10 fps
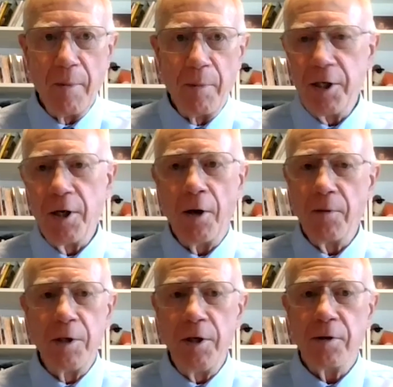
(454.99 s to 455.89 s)
But
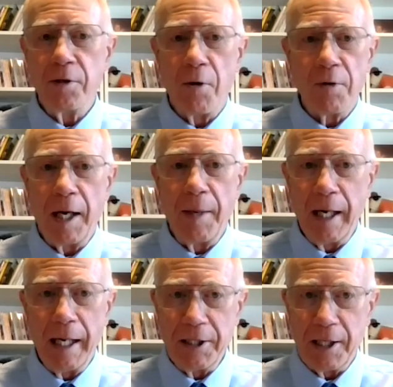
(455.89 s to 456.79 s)
you just don't come and
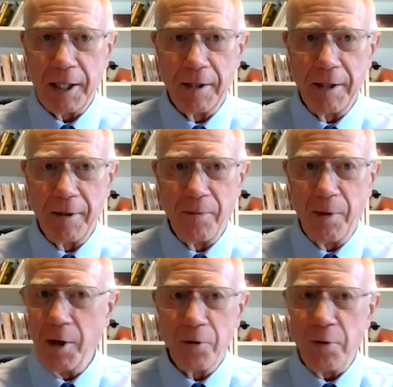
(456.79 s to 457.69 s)
listen.
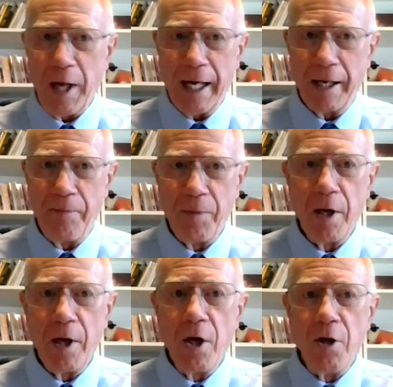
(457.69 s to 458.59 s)
We don't do that.
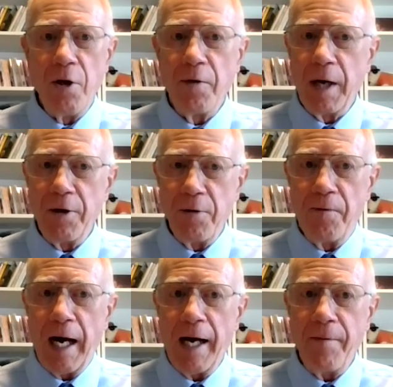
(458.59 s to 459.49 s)
You've got to do 2
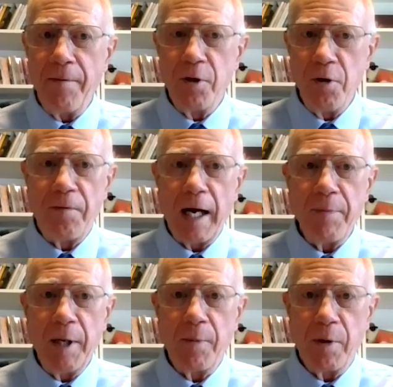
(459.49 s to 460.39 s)

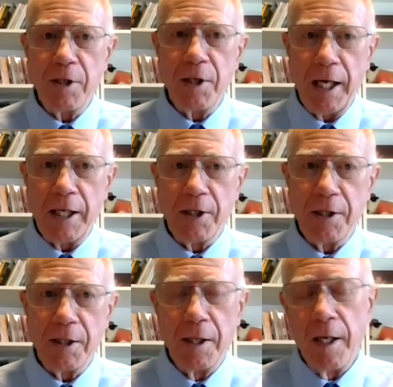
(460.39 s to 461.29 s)
5-minute
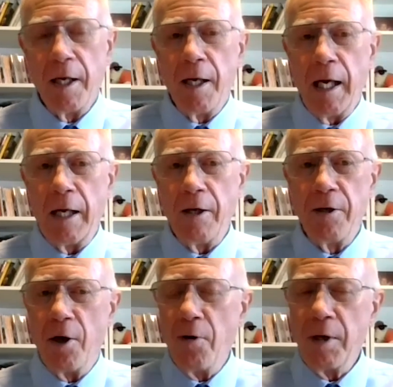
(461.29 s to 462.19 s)
presentations, and
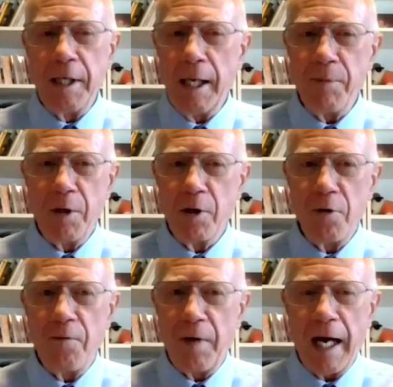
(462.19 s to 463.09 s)
don't attempt to
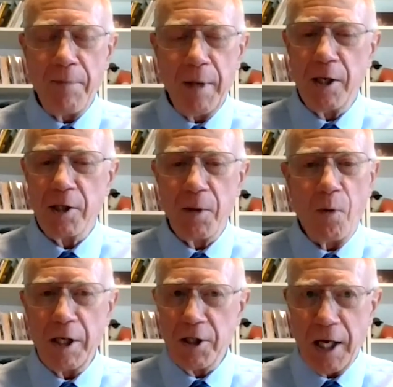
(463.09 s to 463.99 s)
do 5 minutes in
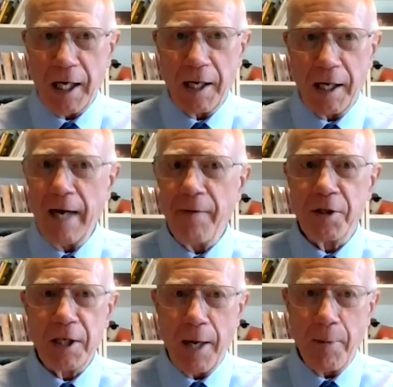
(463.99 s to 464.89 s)
1 second. I have a
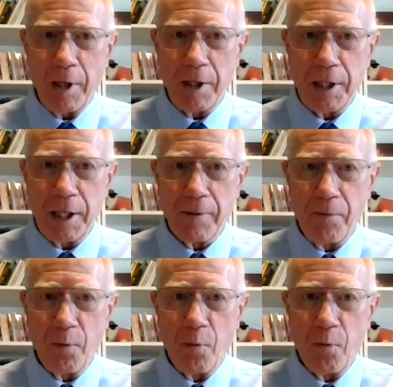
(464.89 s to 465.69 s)
stopwatch there.